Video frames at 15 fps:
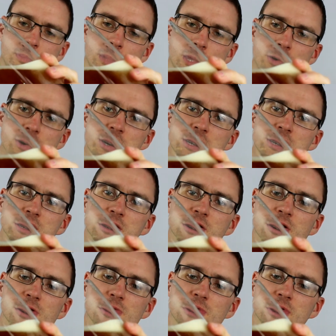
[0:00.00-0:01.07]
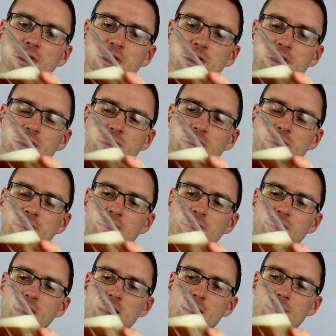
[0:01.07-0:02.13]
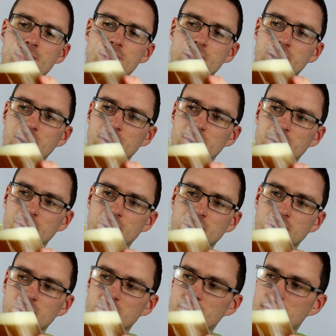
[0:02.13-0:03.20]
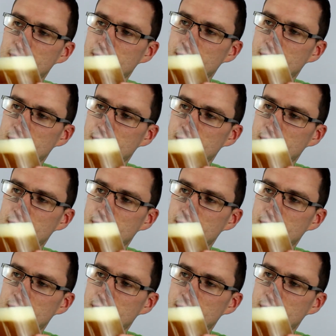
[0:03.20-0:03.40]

Nice golden kind of ambery colour coming out there.